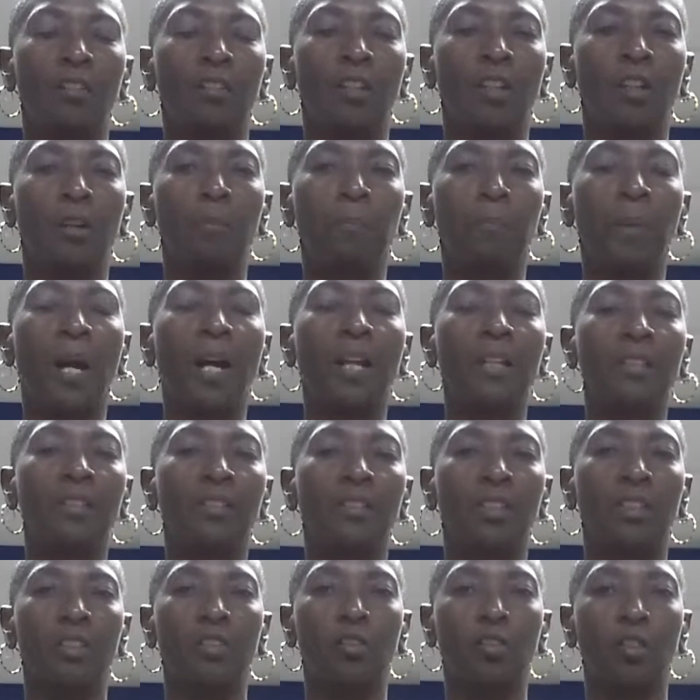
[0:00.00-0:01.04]
their
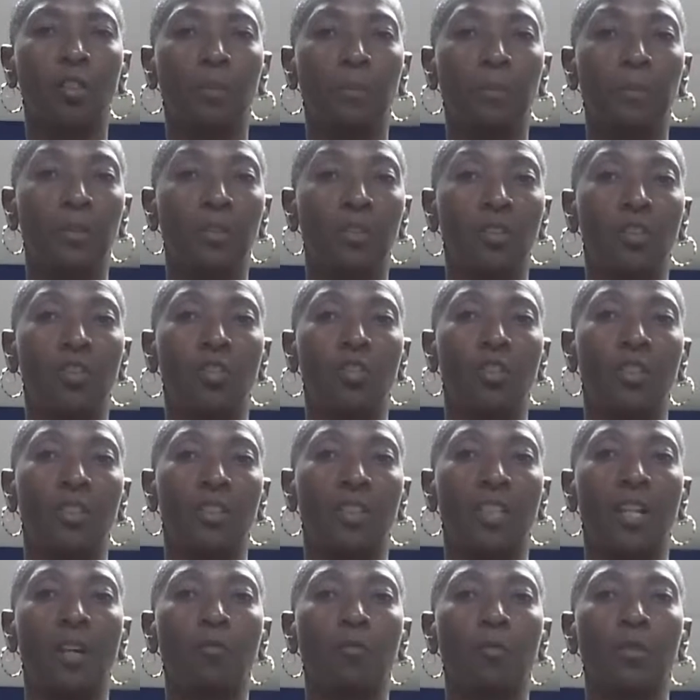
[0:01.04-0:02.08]
bodies into the
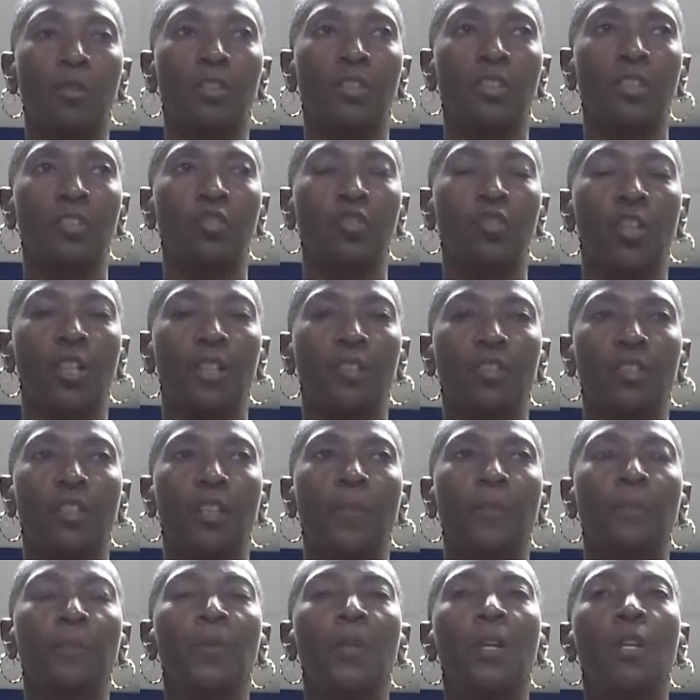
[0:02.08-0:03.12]
positions that we're
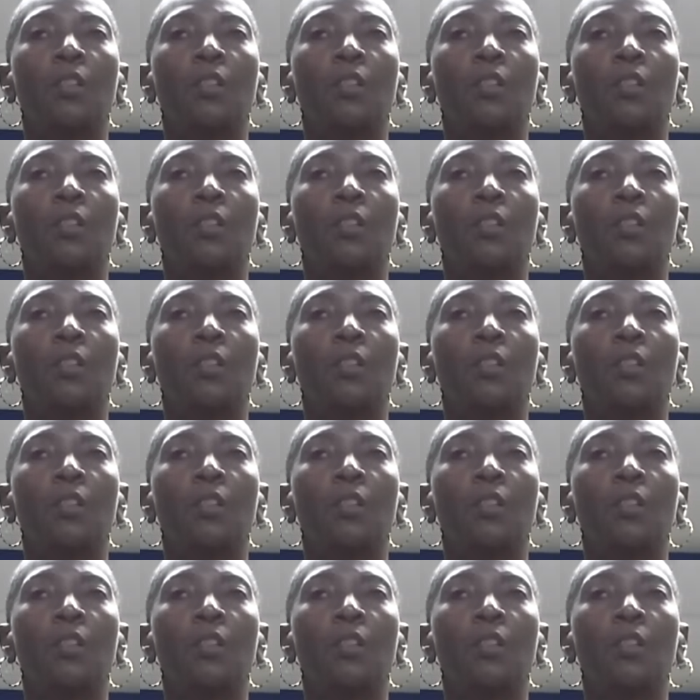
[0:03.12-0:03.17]
suggesting.